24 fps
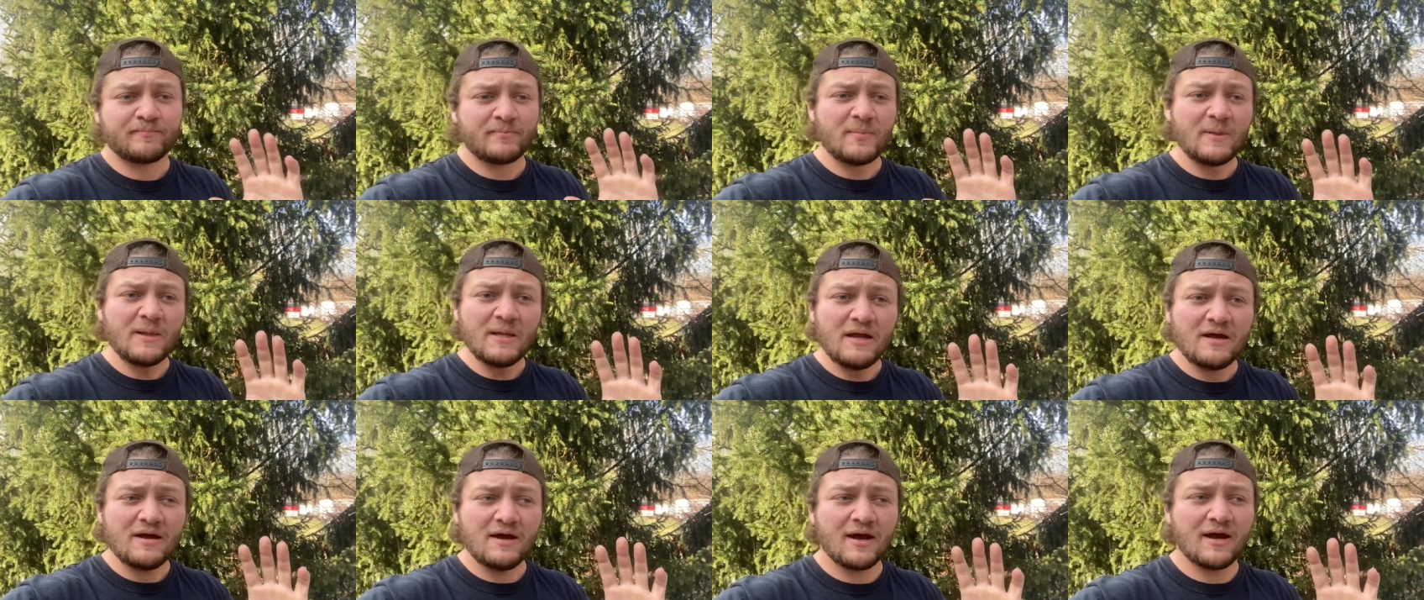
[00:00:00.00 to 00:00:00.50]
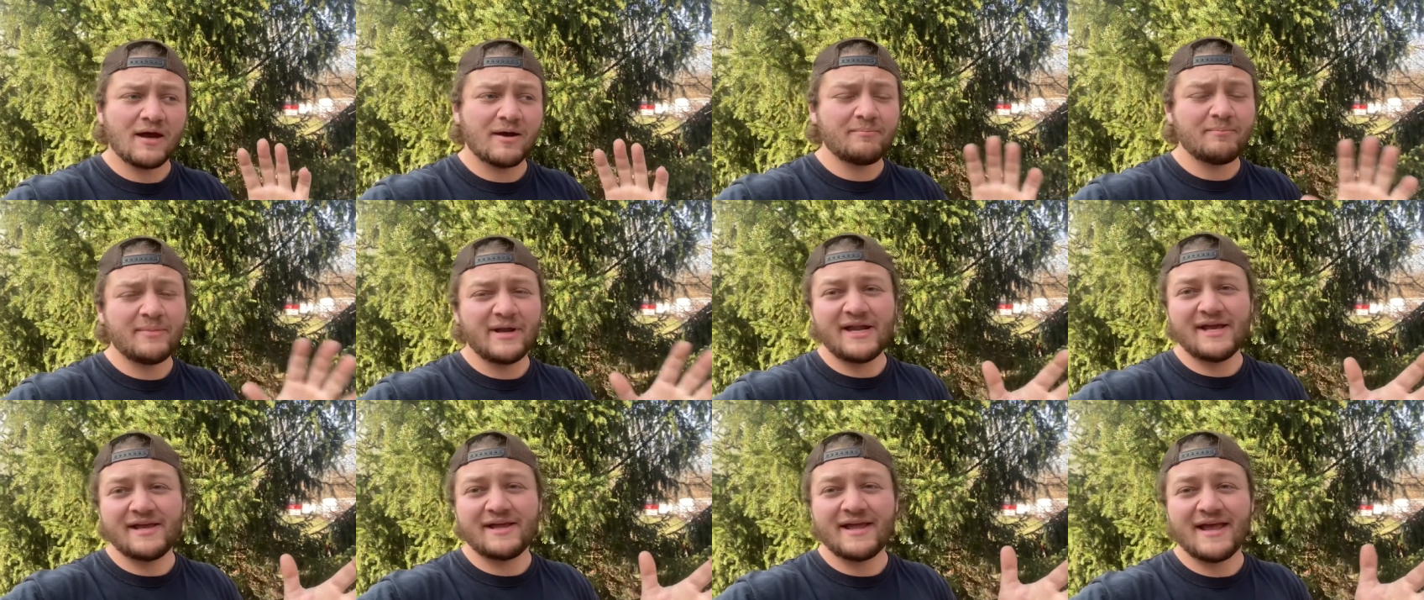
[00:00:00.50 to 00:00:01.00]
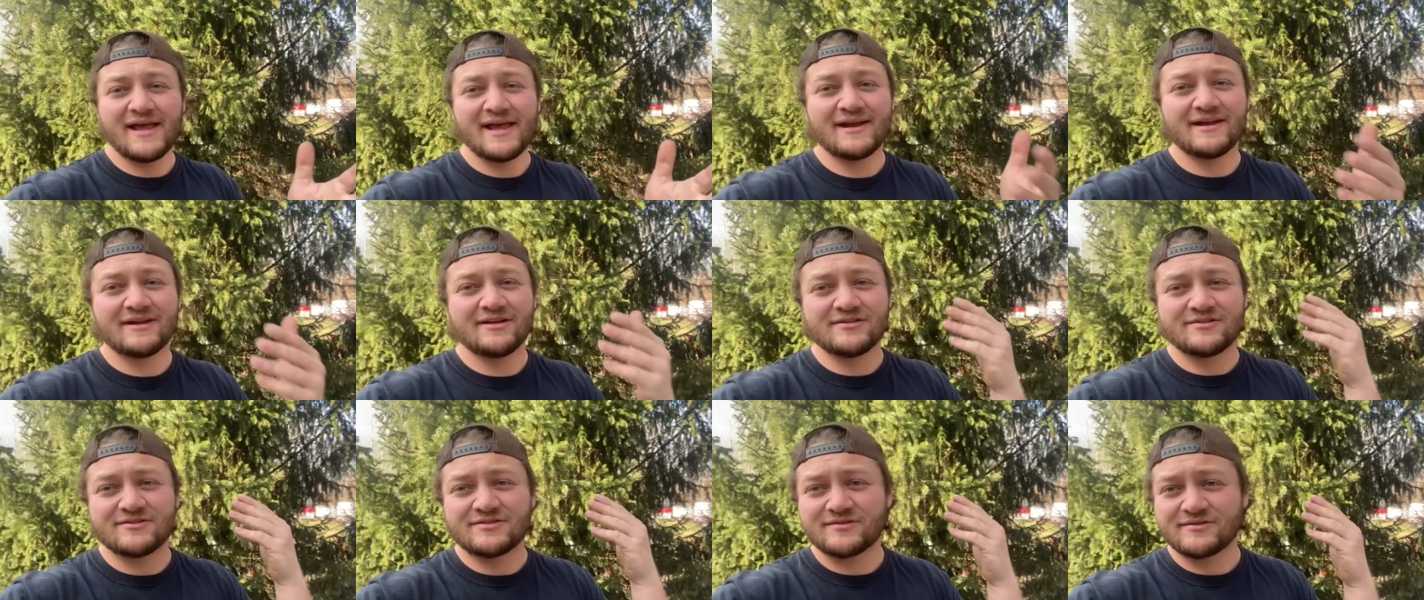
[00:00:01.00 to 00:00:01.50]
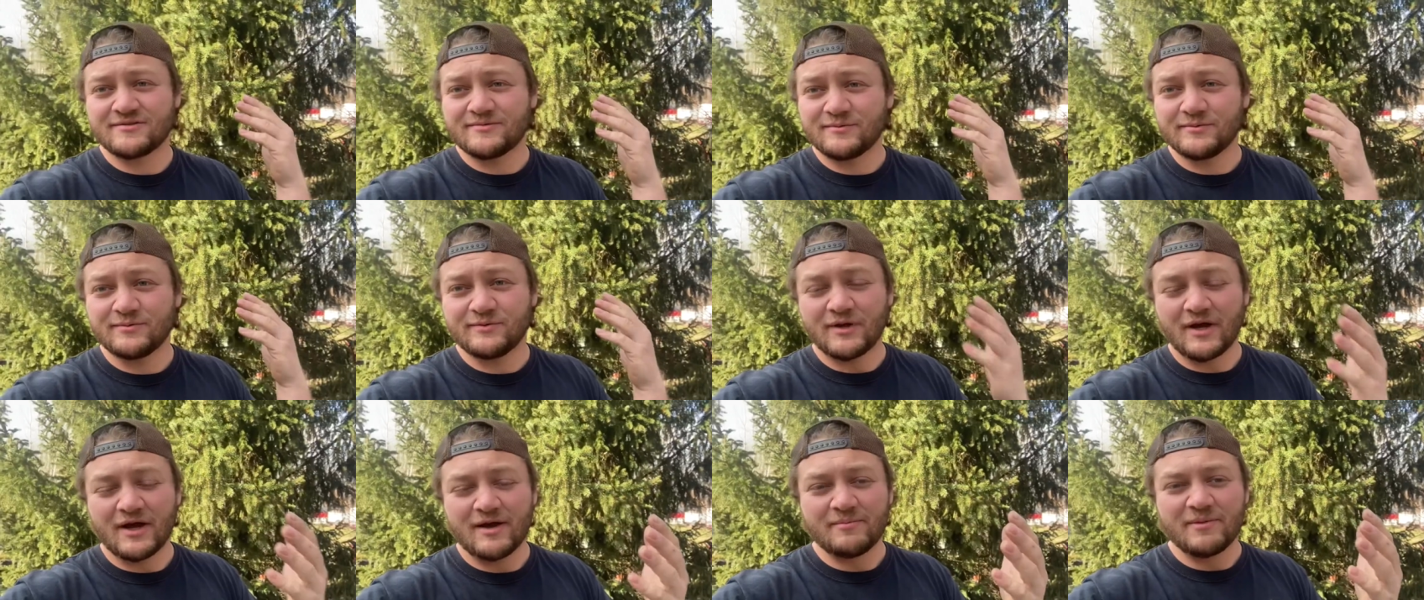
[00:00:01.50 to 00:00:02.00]
uh, mini cannons.
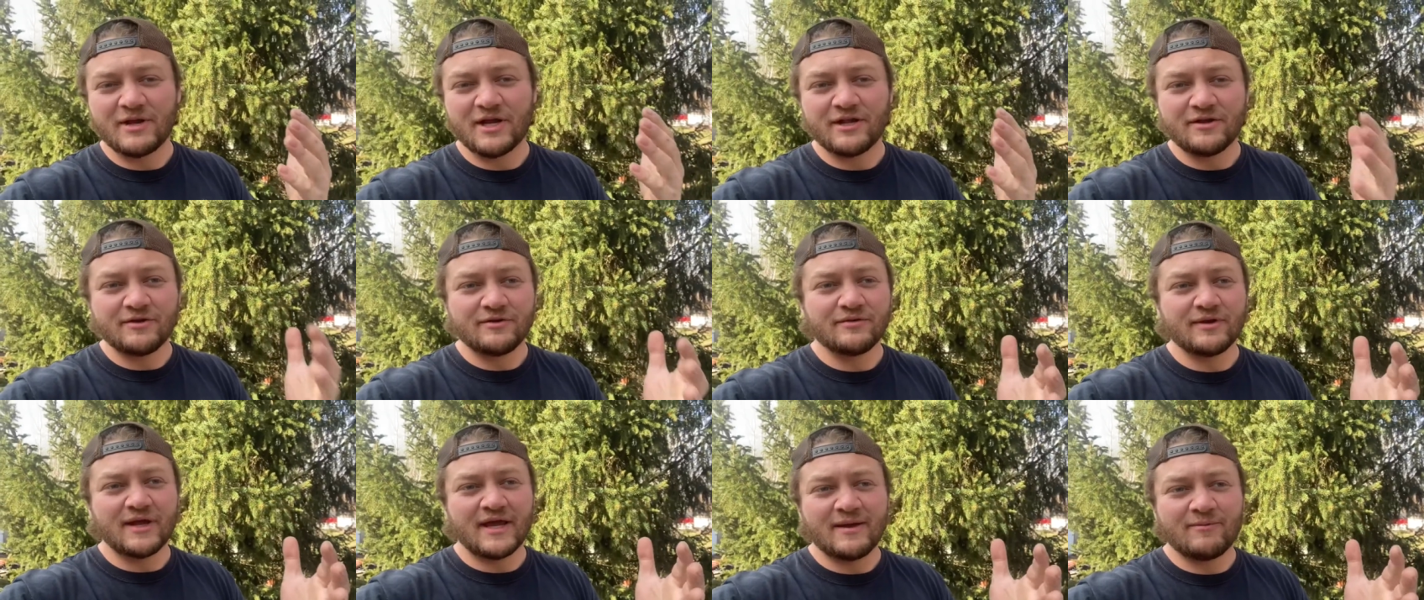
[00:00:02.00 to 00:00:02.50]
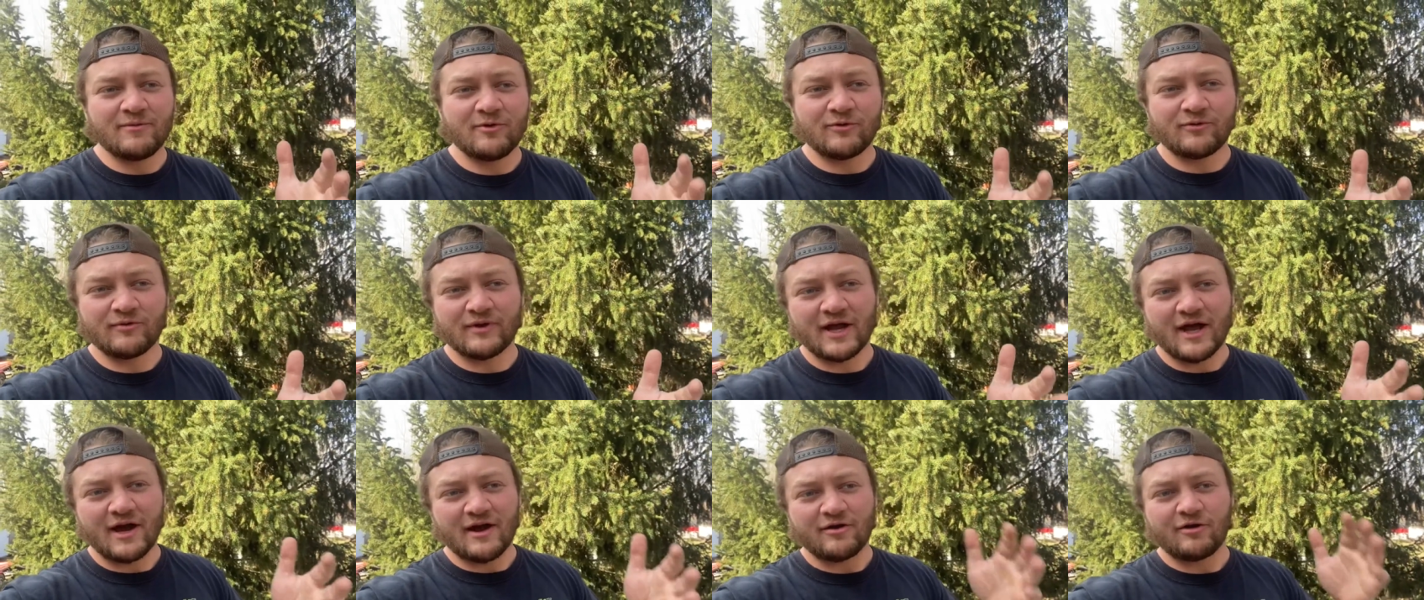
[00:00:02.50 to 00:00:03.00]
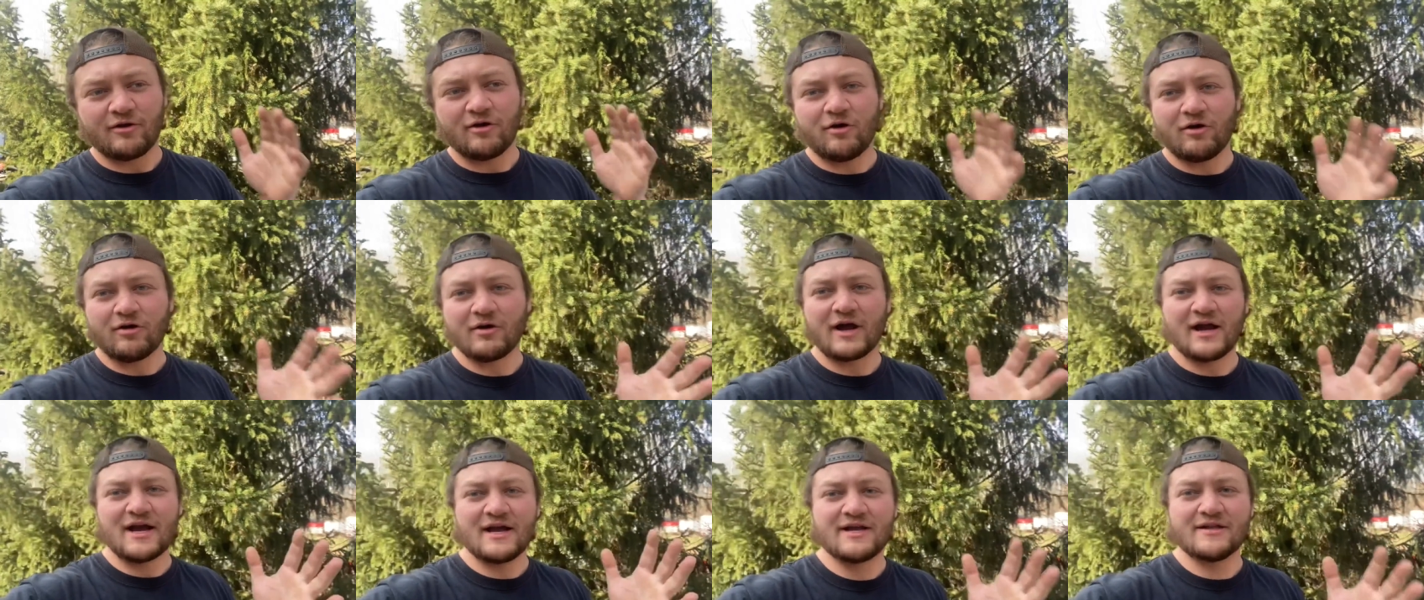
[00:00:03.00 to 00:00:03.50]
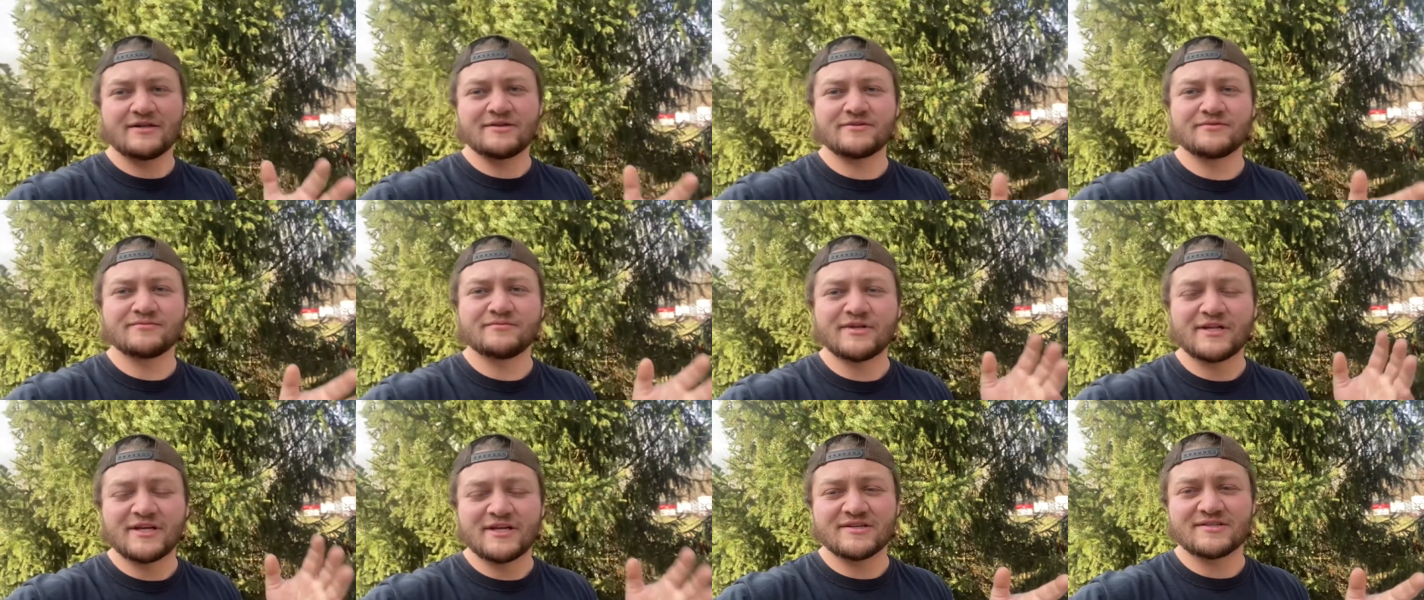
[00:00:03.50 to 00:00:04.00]
I mean, you name it, we got all kinds of
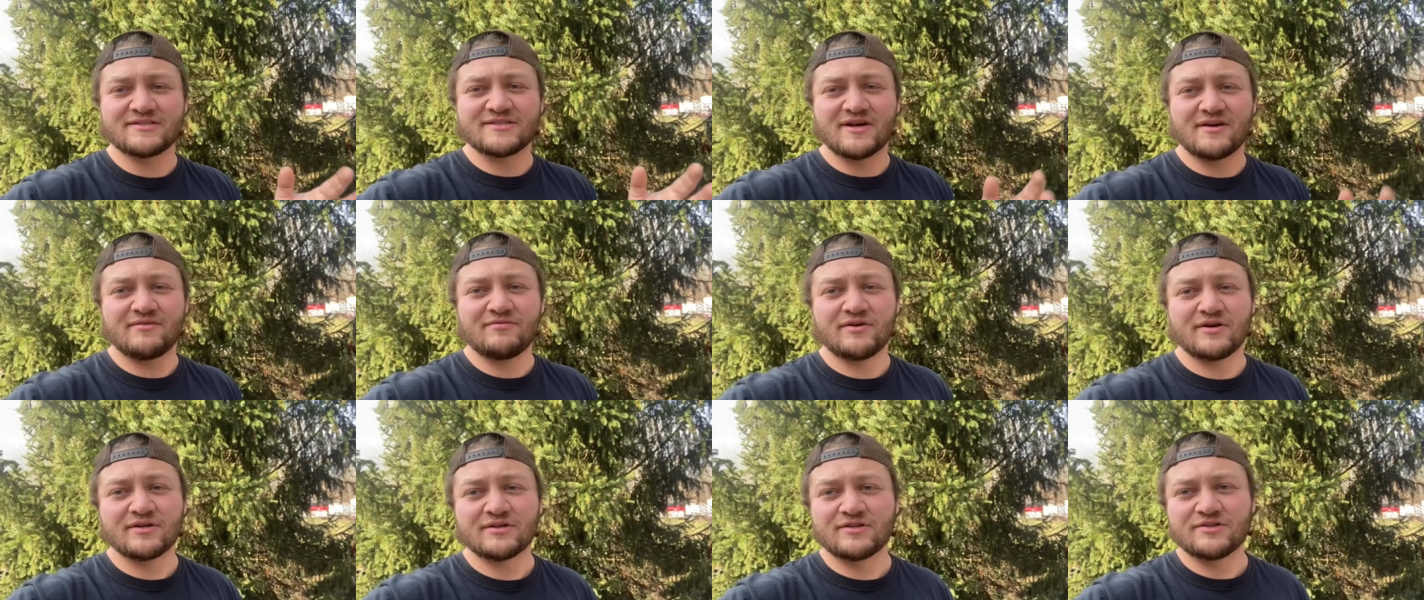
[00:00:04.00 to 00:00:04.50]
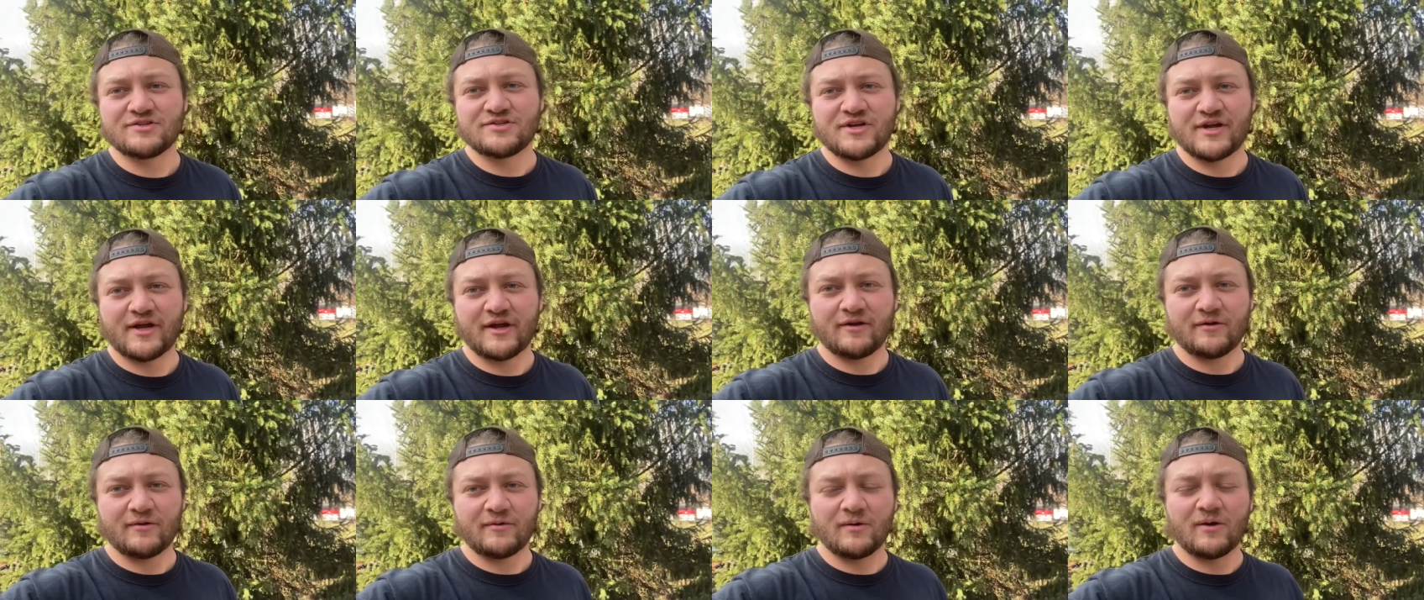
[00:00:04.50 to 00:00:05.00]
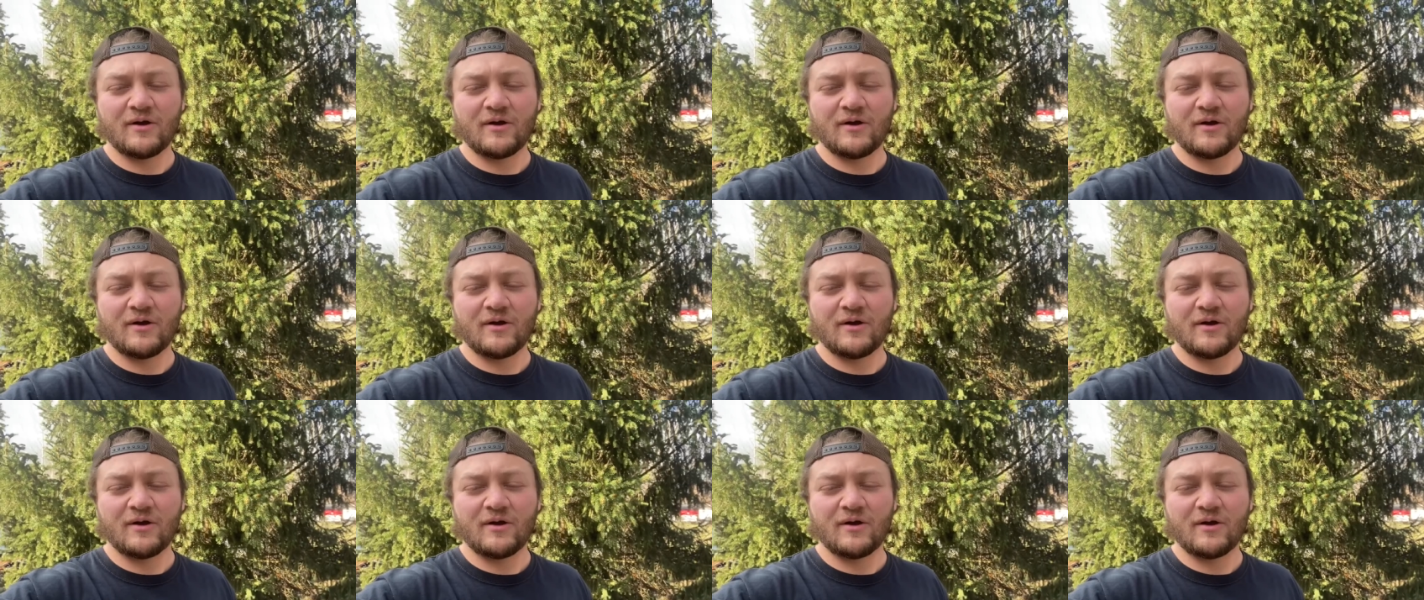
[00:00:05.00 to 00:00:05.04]
neat stuff on the channel.